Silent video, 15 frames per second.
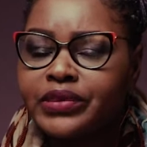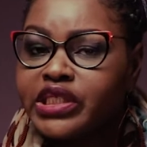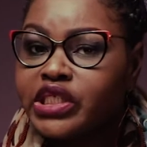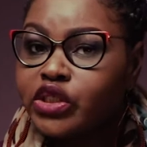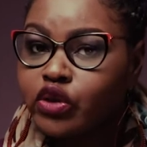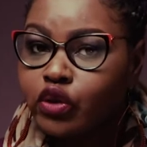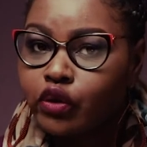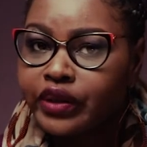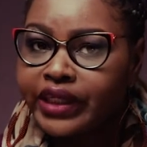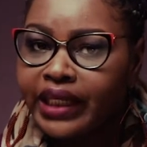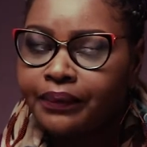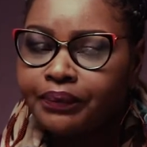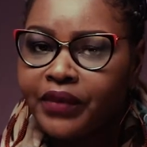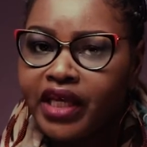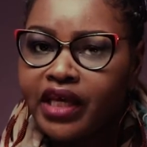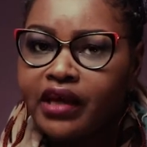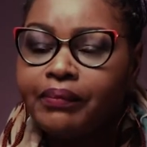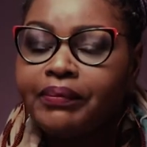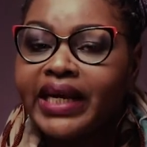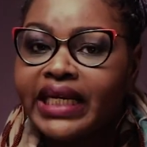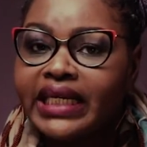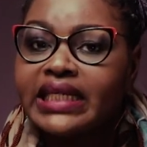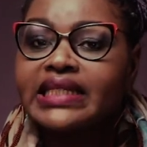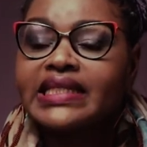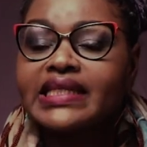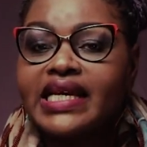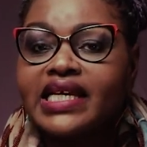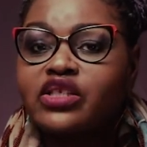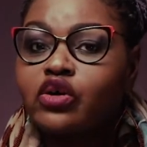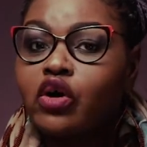disorder, but it
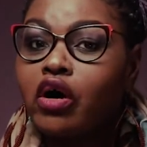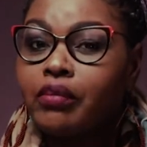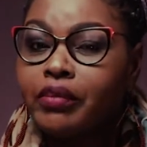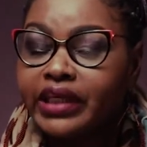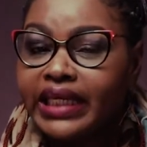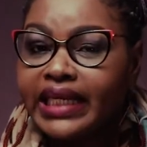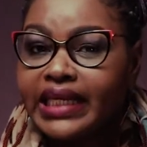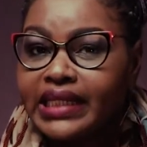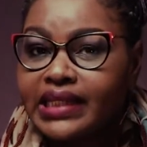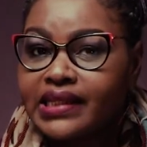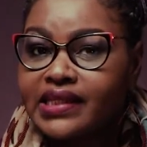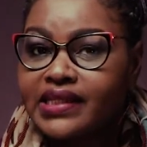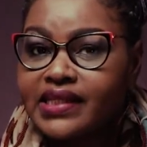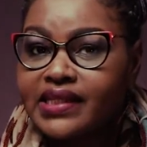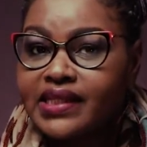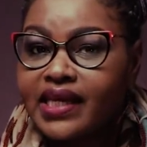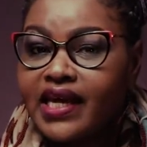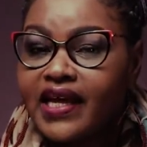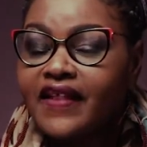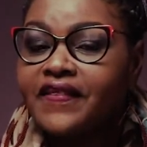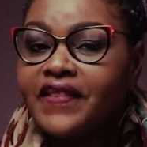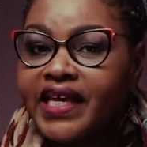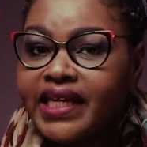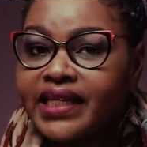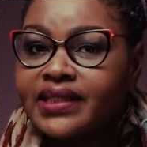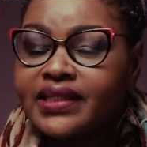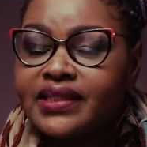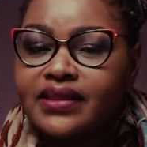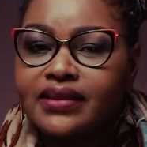is as common as that.